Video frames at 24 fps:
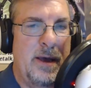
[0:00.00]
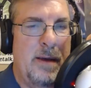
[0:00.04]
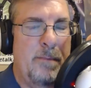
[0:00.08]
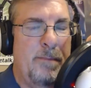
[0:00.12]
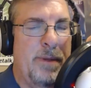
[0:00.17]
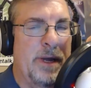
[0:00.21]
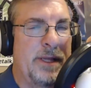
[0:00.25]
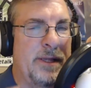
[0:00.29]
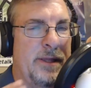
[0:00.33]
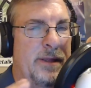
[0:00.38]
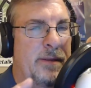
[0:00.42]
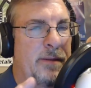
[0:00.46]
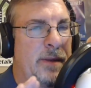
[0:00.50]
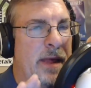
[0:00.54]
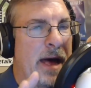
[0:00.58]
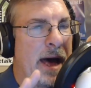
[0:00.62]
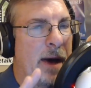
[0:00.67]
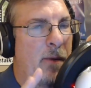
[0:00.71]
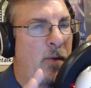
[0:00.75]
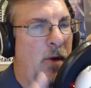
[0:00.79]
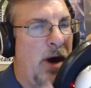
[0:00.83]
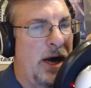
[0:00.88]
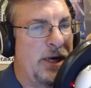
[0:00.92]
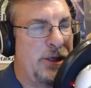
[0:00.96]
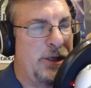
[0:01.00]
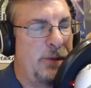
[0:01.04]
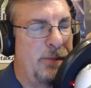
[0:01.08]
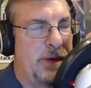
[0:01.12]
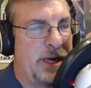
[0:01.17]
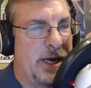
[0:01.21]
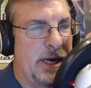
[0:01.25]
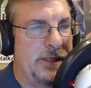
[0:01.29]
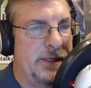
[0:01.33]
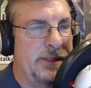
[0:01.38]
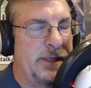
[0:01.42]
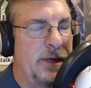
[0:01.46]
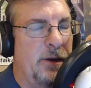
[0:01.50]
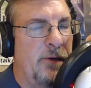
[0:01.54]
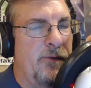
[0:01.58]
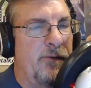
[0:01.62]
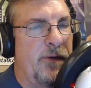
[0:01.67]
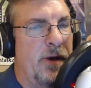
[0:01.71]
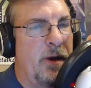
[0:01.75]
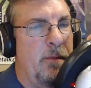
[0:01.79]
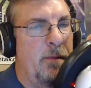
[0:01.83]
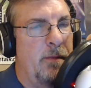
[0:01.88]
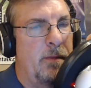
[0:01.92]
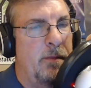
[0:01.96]
But I watch them because
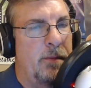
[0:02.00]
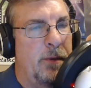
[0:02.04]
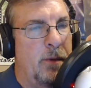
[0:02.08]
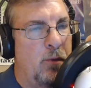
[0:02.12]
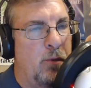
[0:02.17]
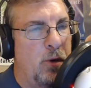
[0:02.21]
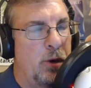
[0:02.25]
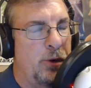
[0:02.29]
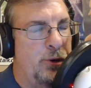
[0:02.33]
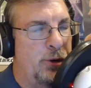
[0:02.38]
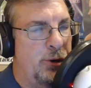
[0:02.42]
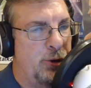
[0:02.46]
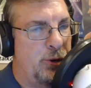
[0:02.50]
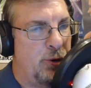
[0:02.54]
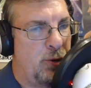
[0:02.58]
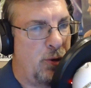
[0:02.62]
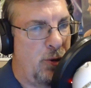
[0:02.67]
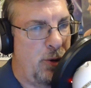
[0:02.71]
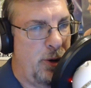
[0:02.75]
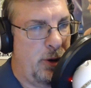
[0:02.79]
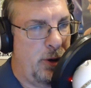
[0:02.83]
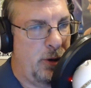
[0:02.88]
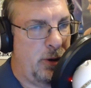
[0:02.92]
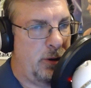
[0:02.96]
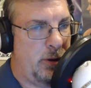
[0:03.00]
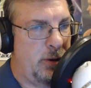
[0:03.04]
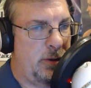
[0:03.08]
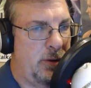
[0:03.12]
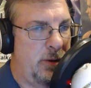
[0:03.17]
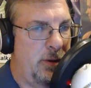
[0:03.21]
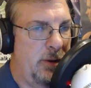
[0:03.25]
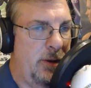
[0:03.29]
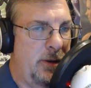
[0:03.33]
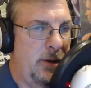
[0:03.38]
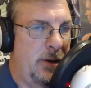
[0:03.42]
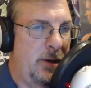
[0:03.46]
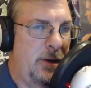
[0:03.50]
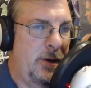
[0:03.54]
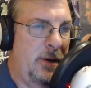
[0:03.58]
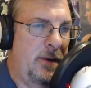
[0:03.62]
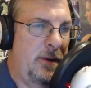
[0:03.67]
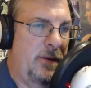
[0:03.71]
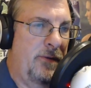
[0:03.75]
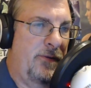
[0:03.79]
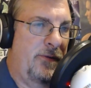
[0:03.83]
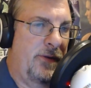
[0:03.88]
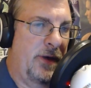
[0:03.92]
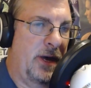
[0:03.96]
they're more tutorial
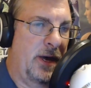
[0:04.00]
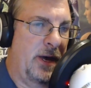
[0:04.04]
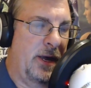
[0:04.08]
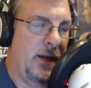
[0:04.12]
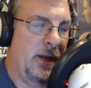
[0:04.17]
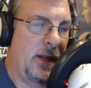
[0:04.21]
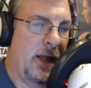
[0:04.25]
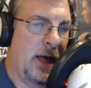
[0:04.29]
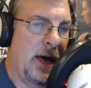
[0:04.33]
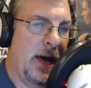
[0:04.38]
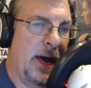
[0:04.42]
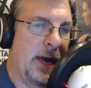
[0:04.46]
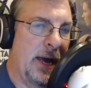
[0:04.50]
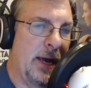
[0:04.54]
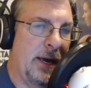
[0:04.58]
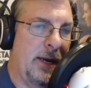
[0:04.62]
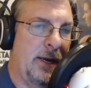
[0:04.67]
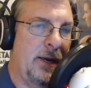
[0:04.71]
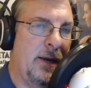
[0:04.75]
than like.